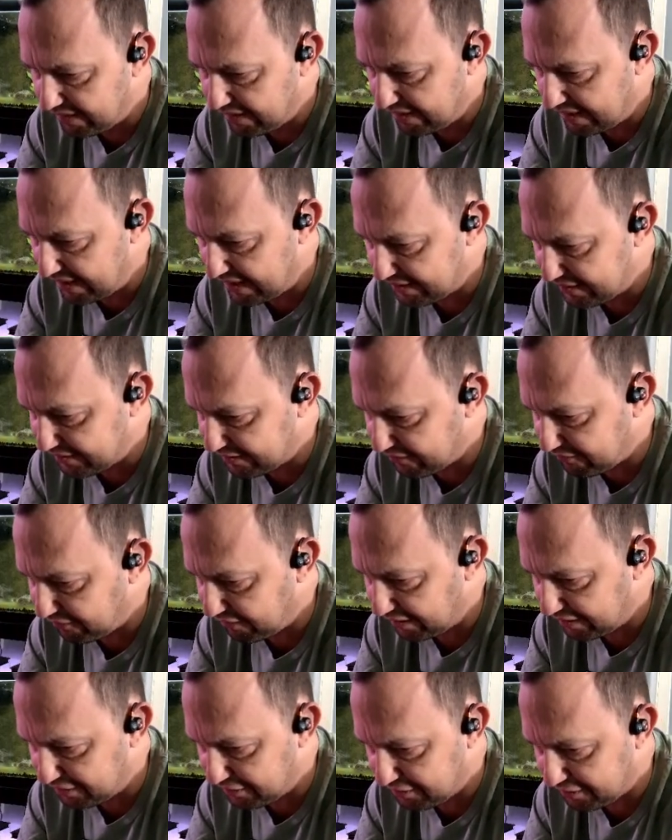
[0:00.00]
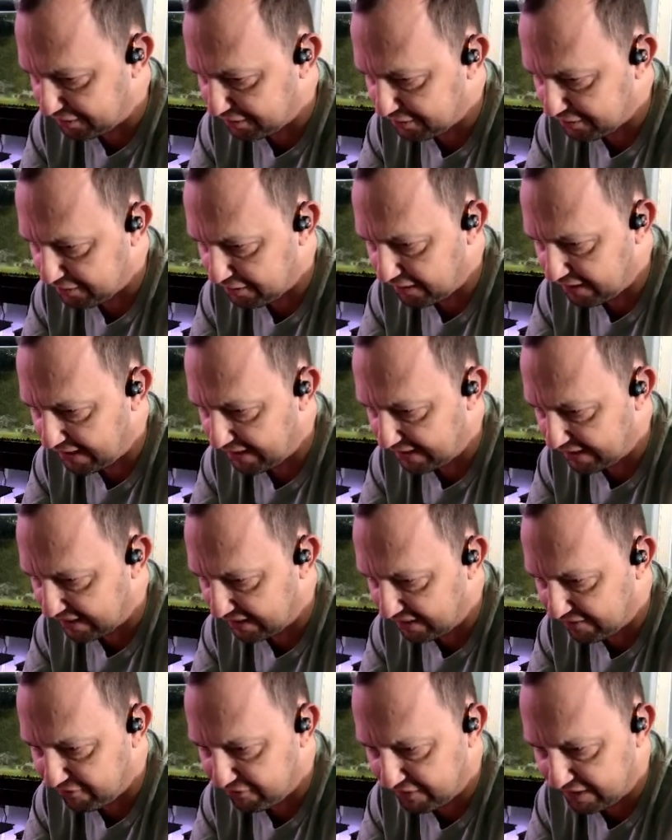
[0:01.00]
It's just fun just trying to
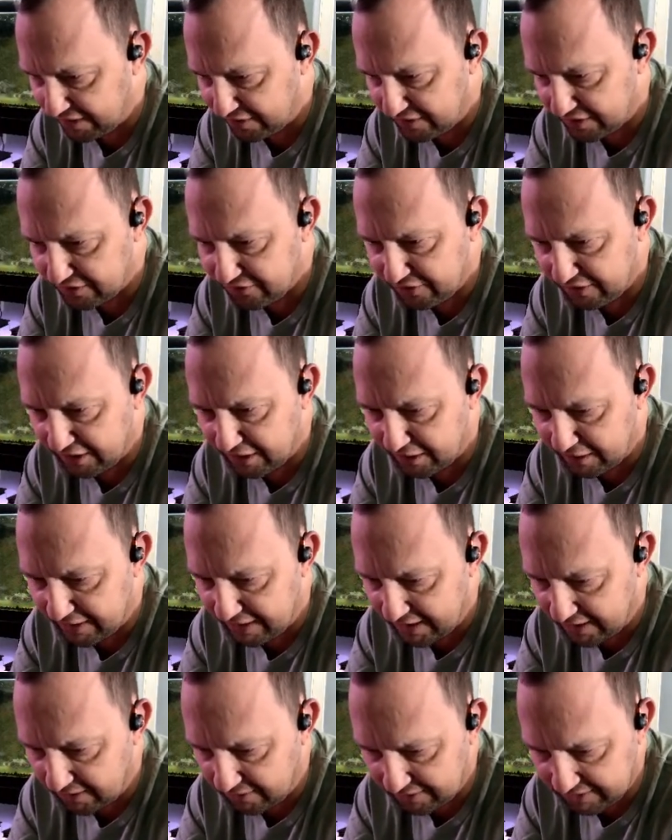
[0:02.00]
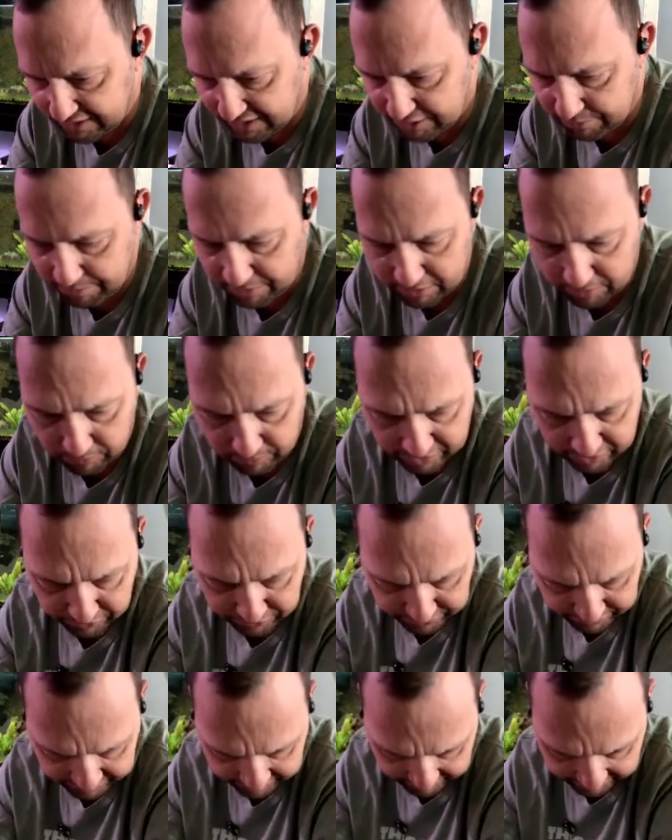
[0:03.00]
get this figured out. It's been a while
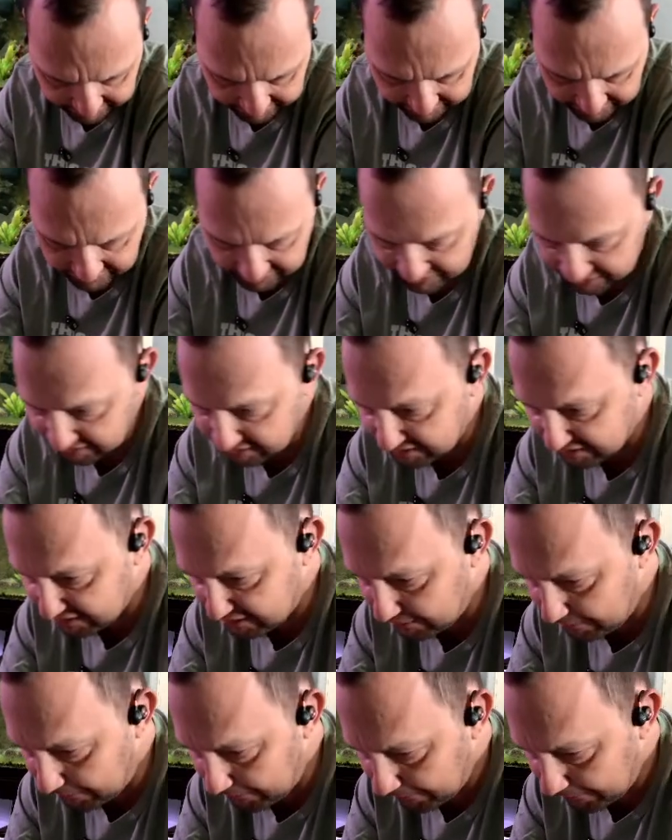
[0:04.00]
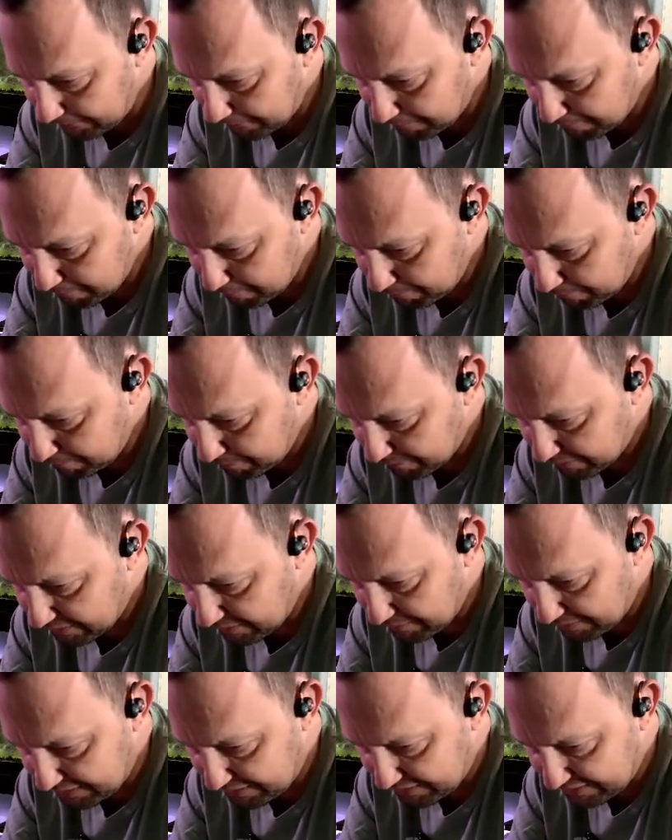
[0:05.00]
since I did this.
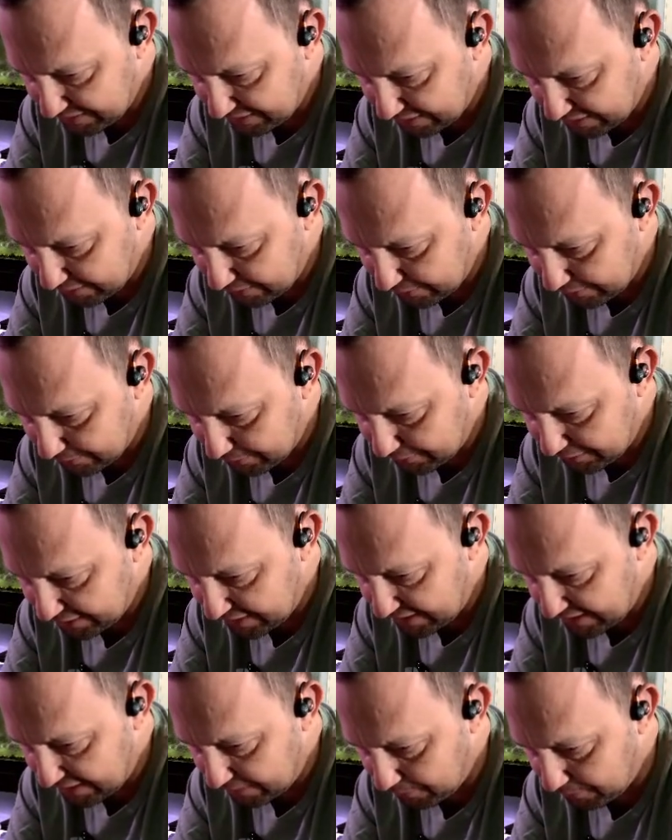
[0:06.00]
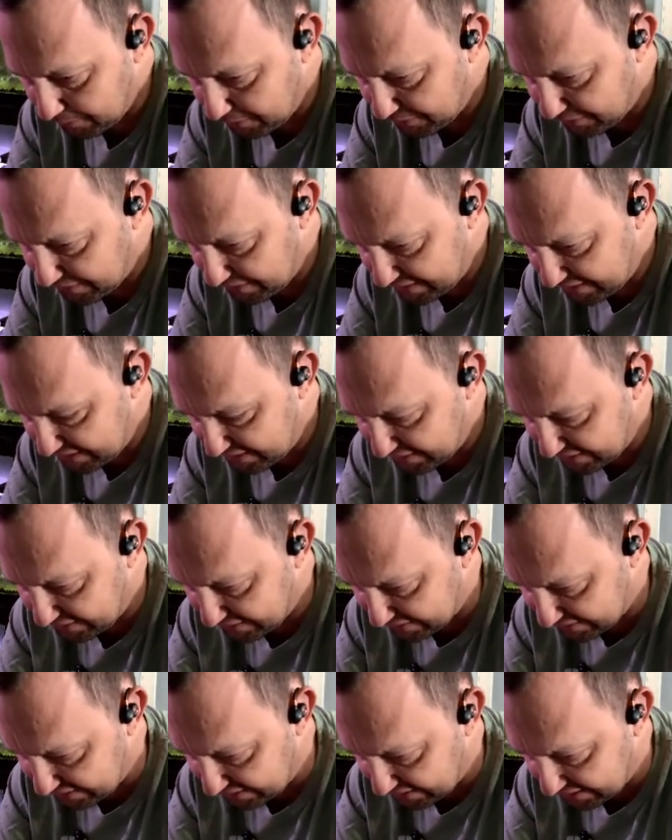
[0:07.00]
Let me see here. So chat was
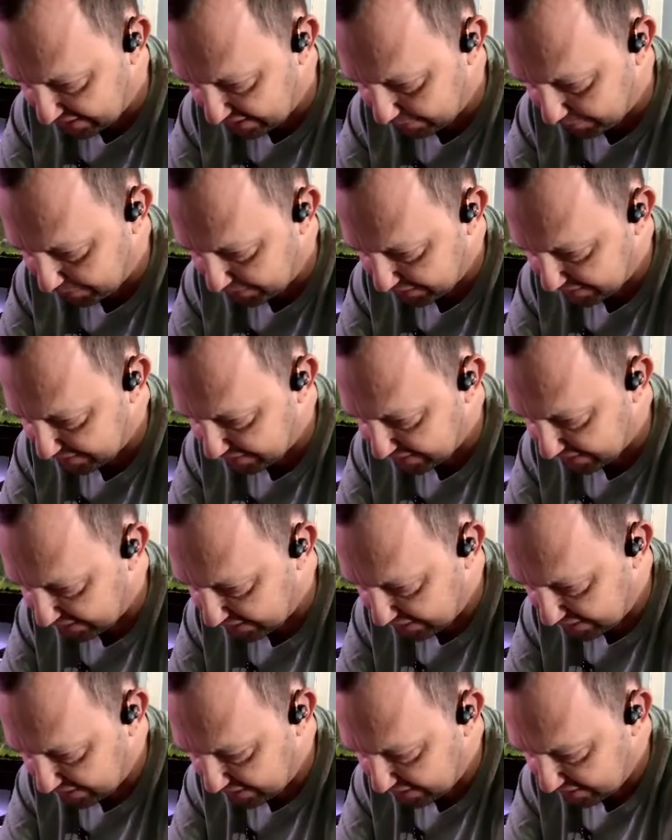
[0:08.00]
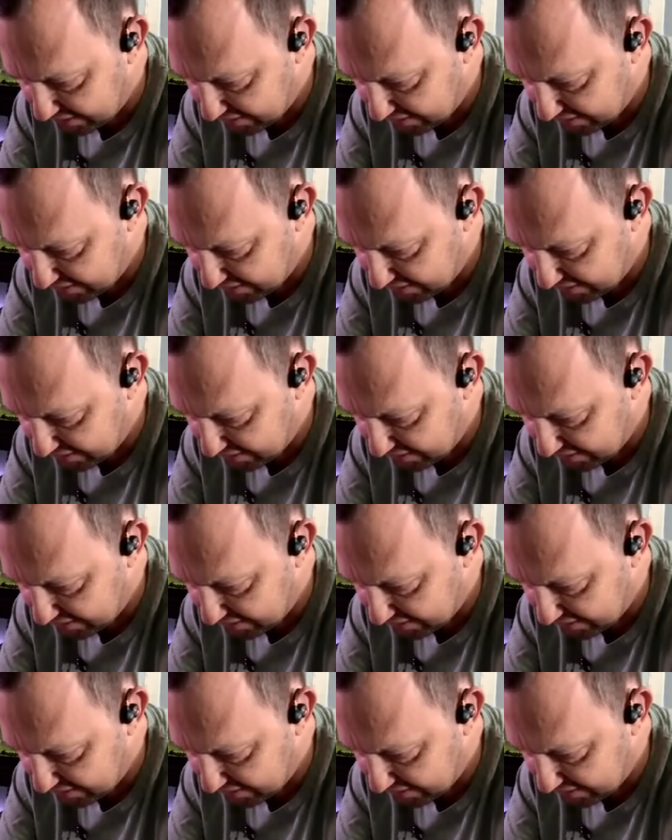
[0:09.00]
this. Let me see here.